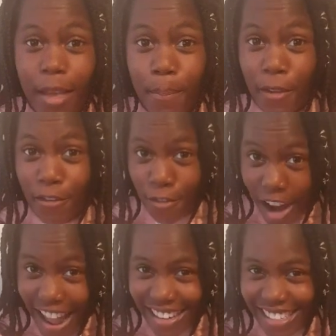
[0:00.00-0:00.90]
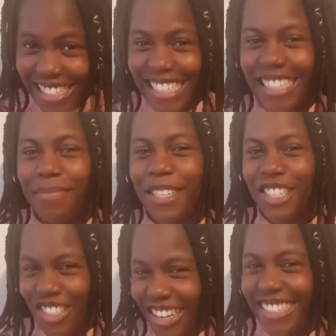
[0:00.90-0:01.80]
But Fred is my
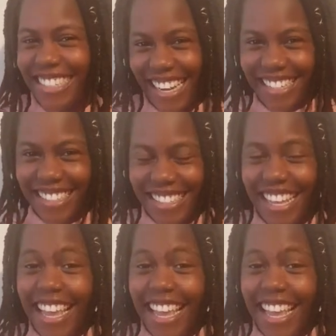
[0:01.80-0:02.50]
stress test.